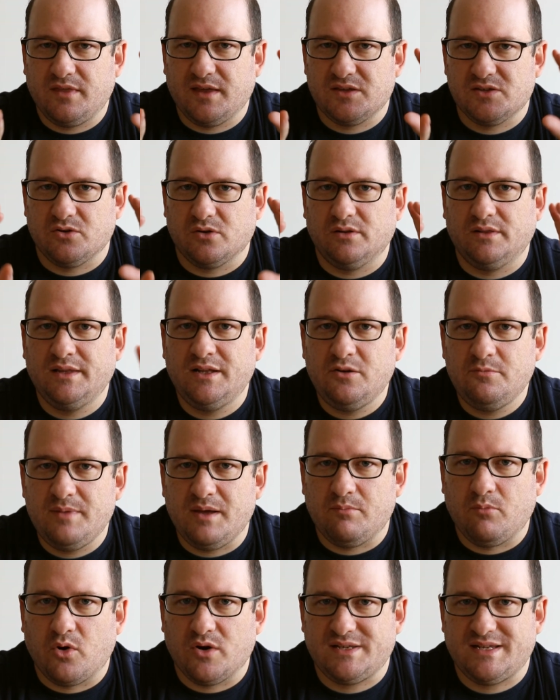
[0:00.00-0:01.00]
Things are a little
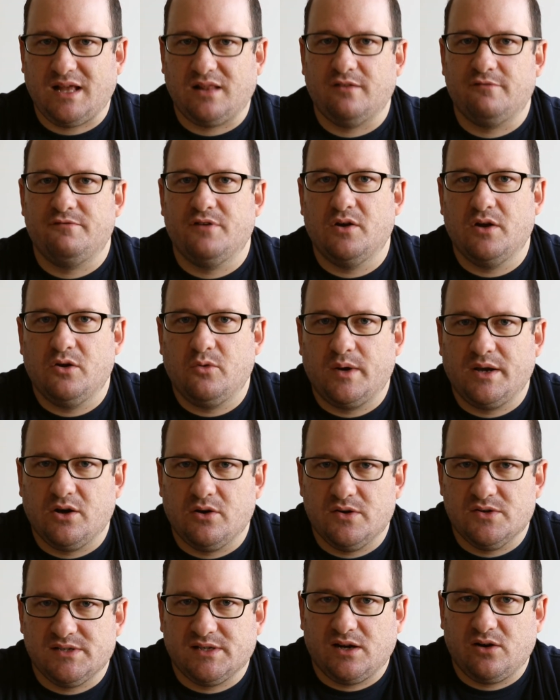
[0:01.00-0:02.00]
bit more telephoto when
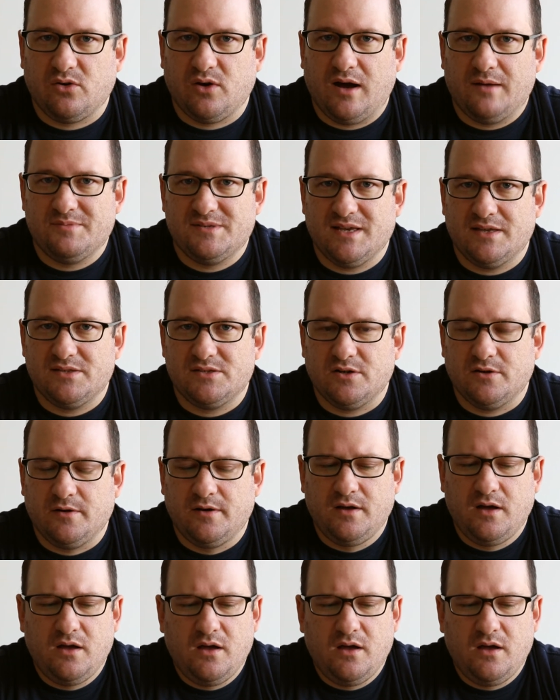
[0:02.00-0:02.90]
you're using a crop sensor.